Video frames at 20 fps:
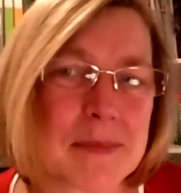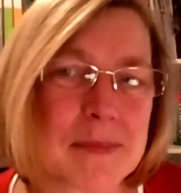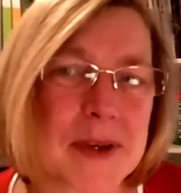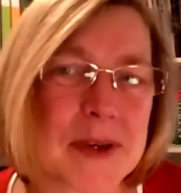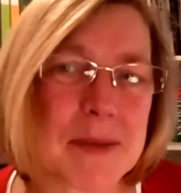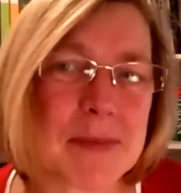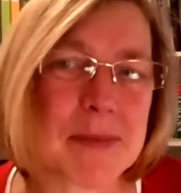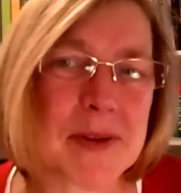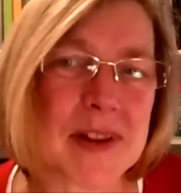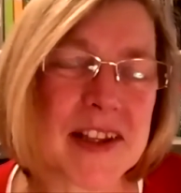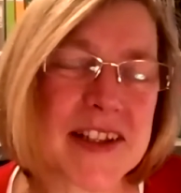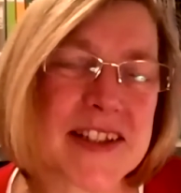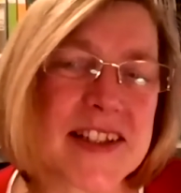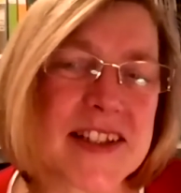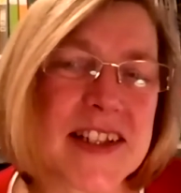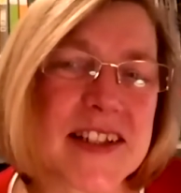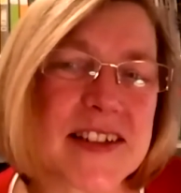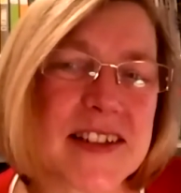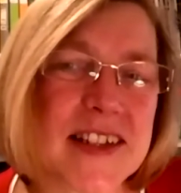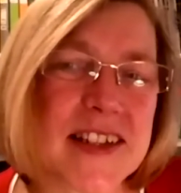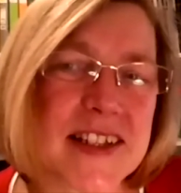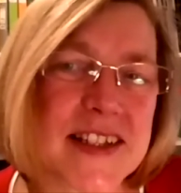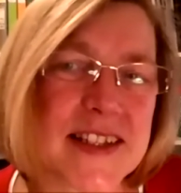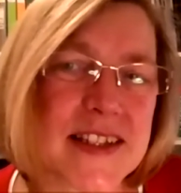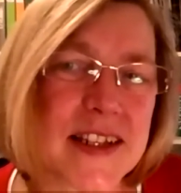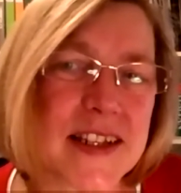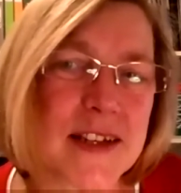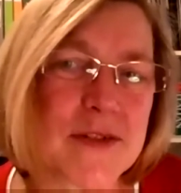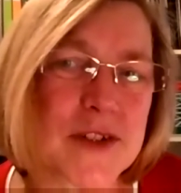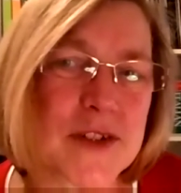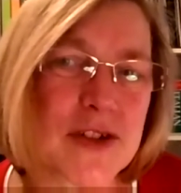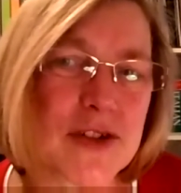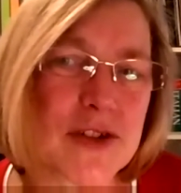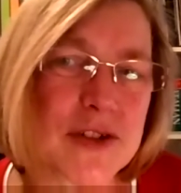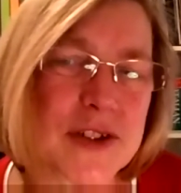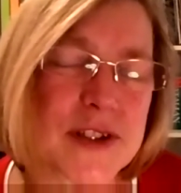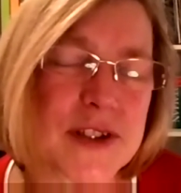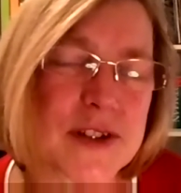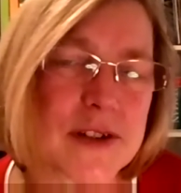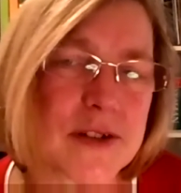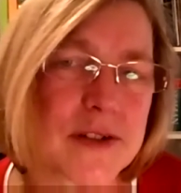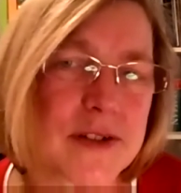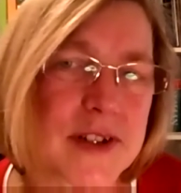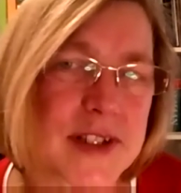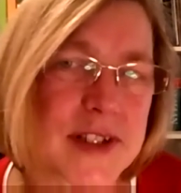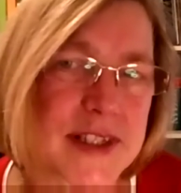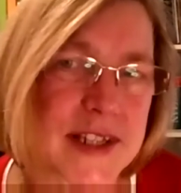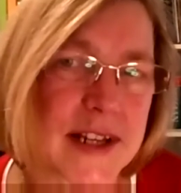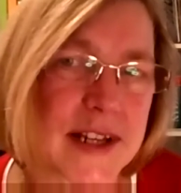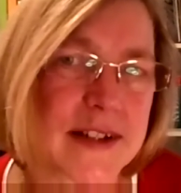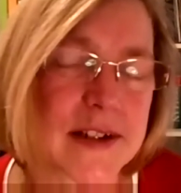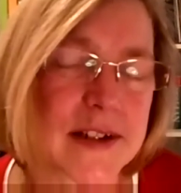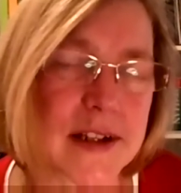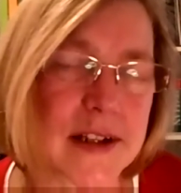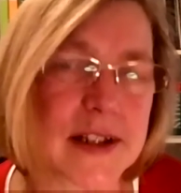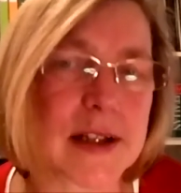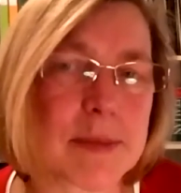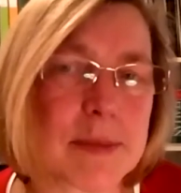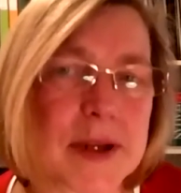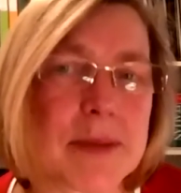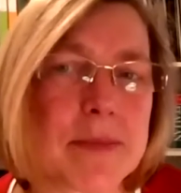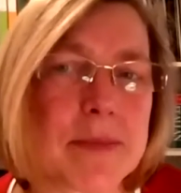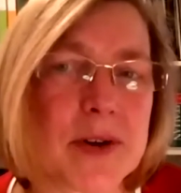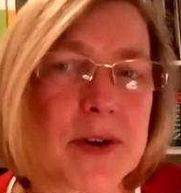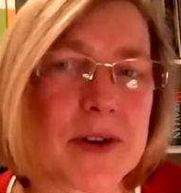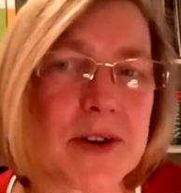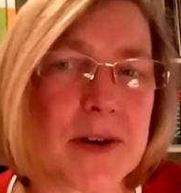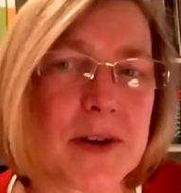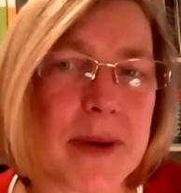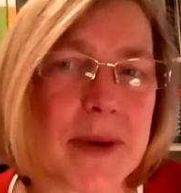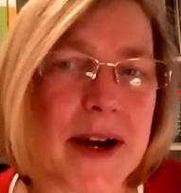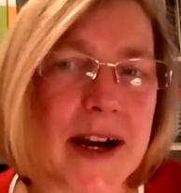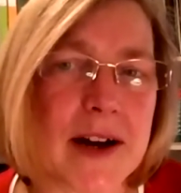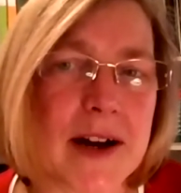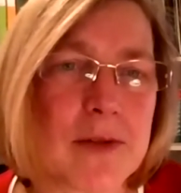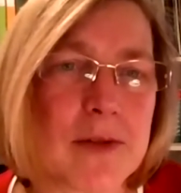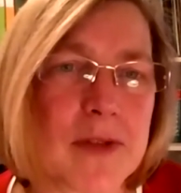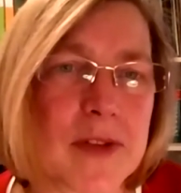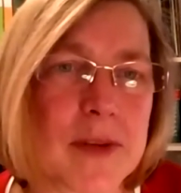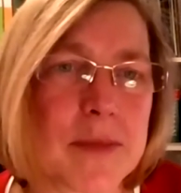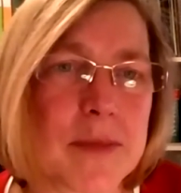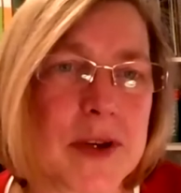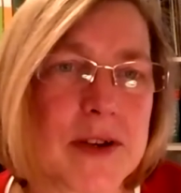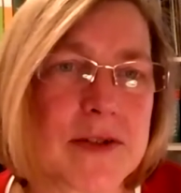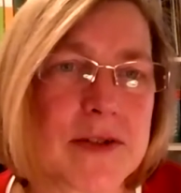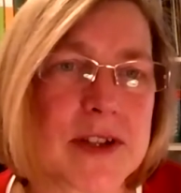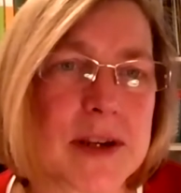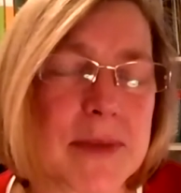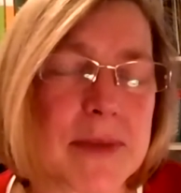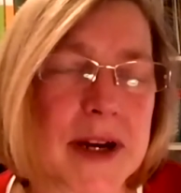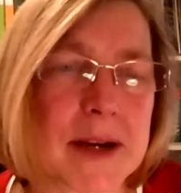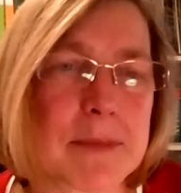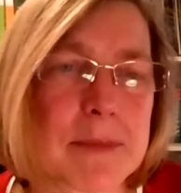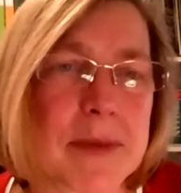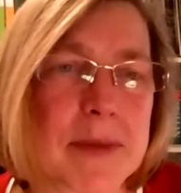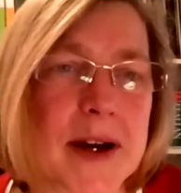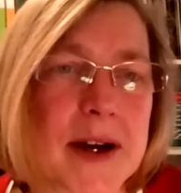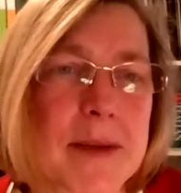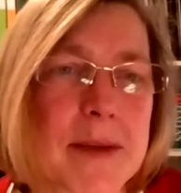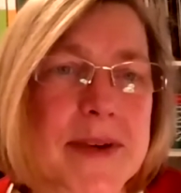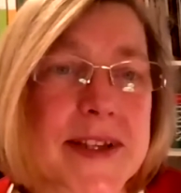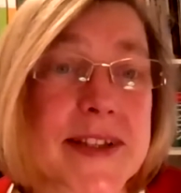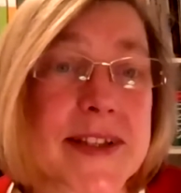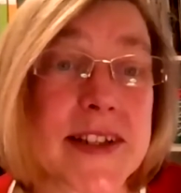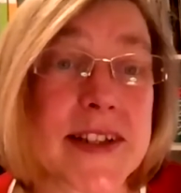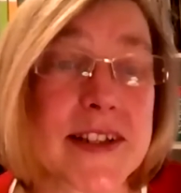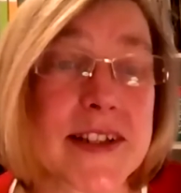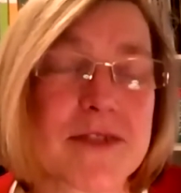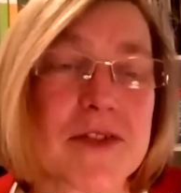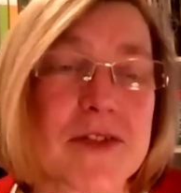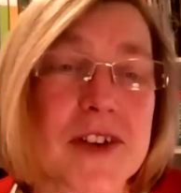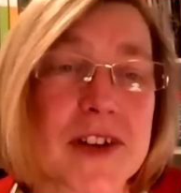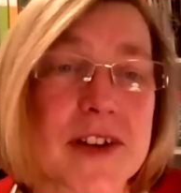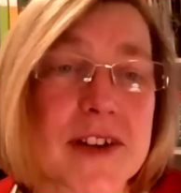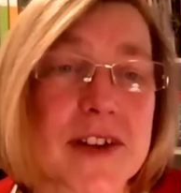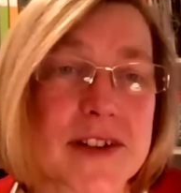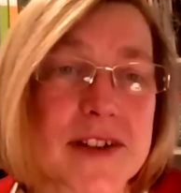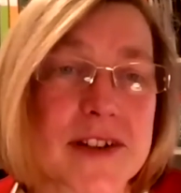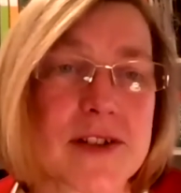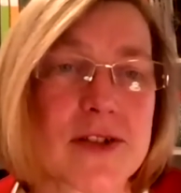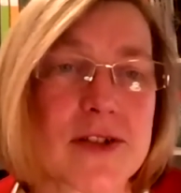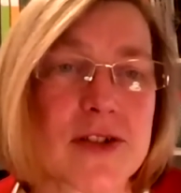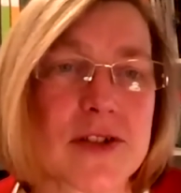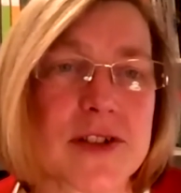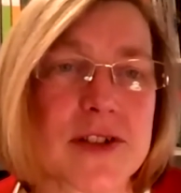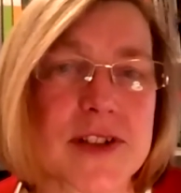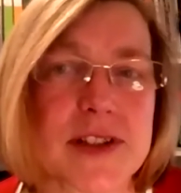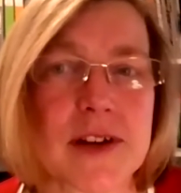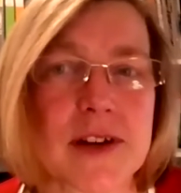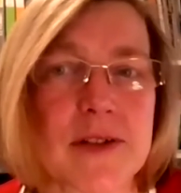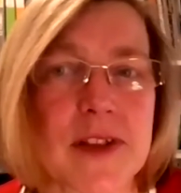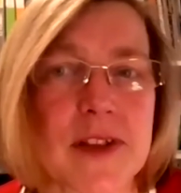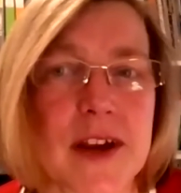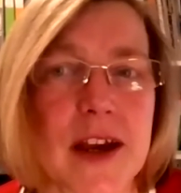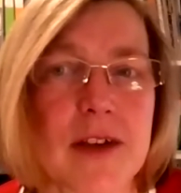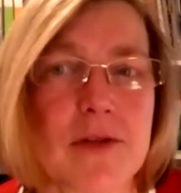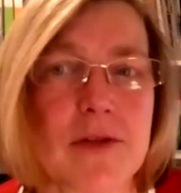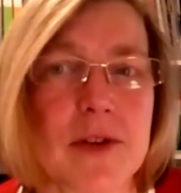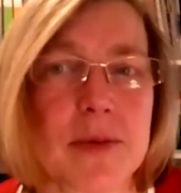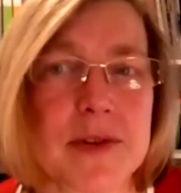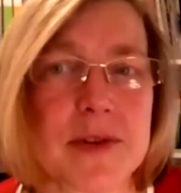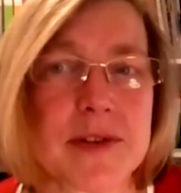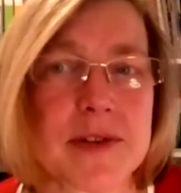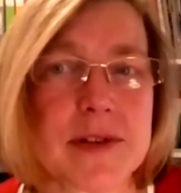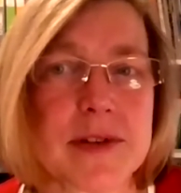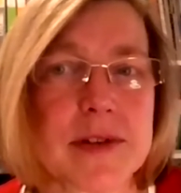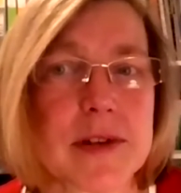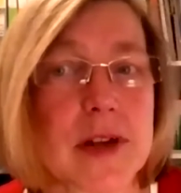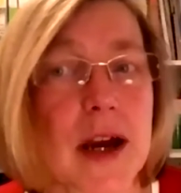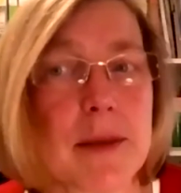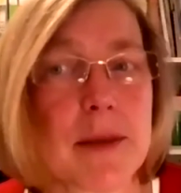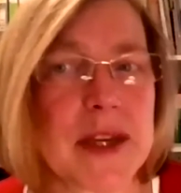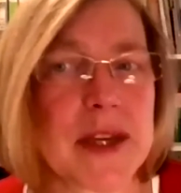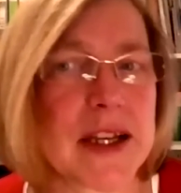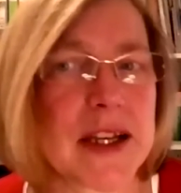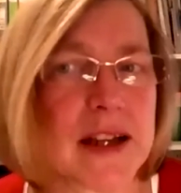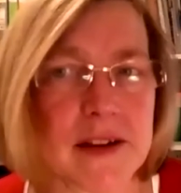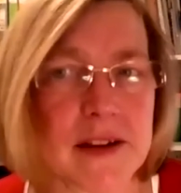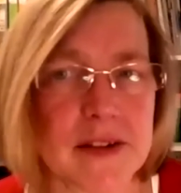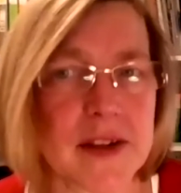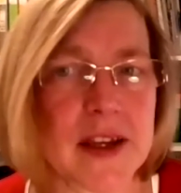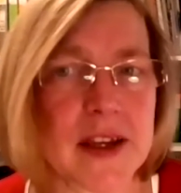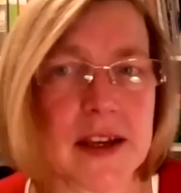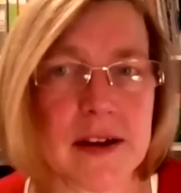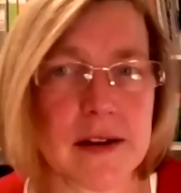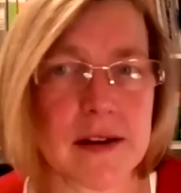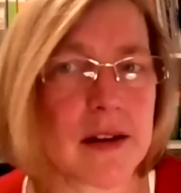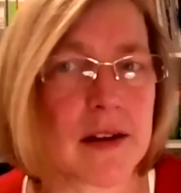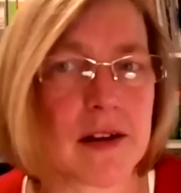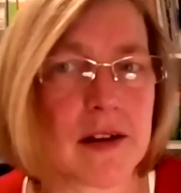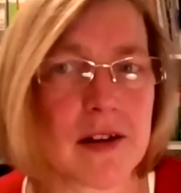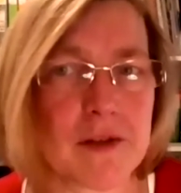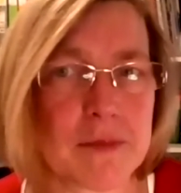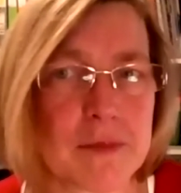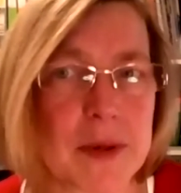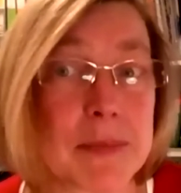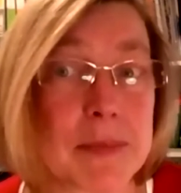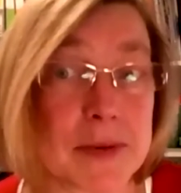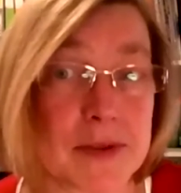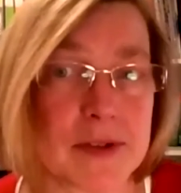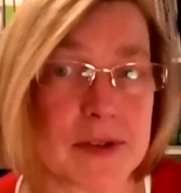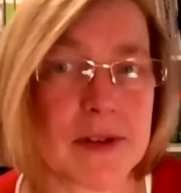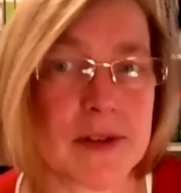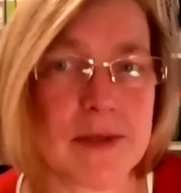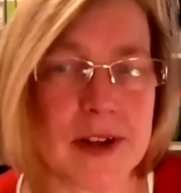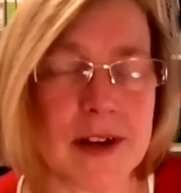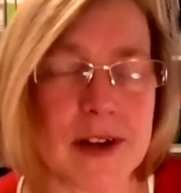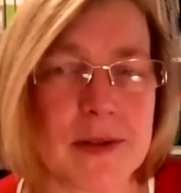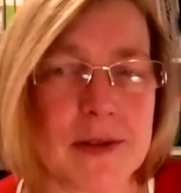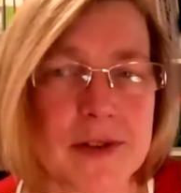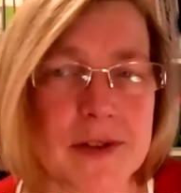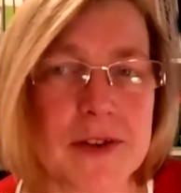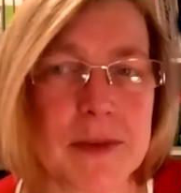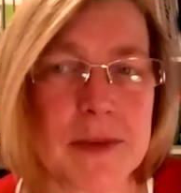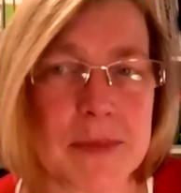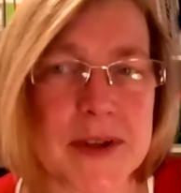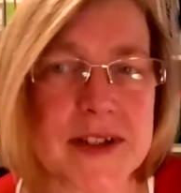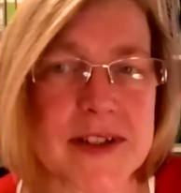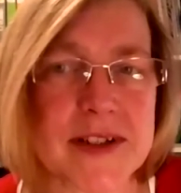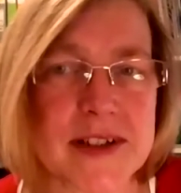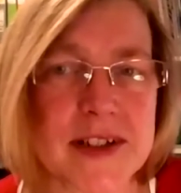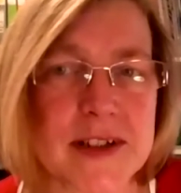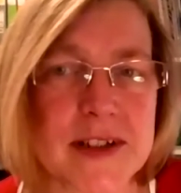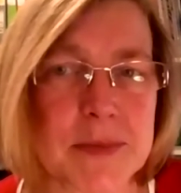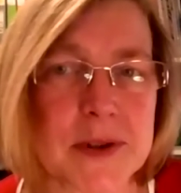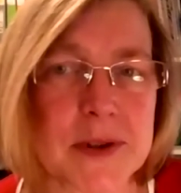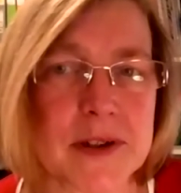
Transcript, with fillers: people listening to this, Steve, to just understand a little bit more about the Music Magpie business first, just so that everyone, I mean, I think a lot of people do know of your business, but